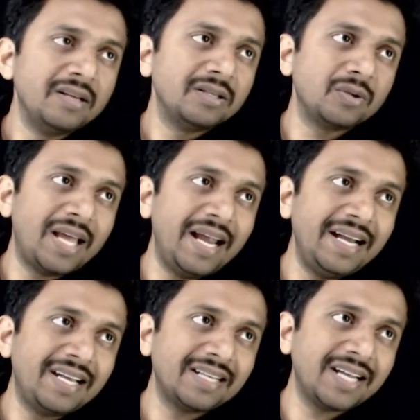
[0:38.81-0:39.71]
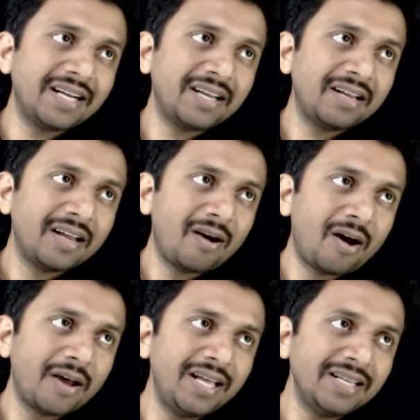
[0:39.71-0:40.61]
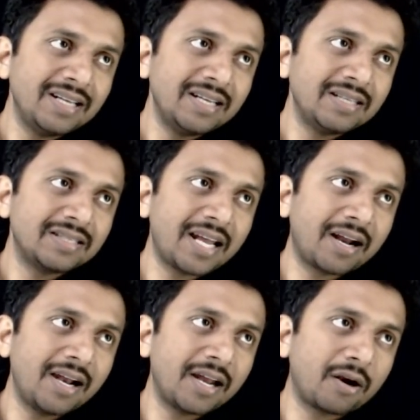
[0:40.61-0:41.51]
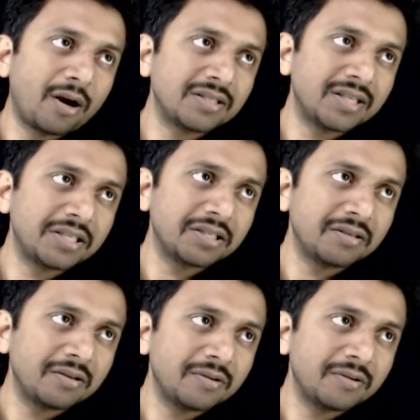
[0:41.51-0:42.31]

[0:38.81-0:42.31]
so they intersect on a circular cross section,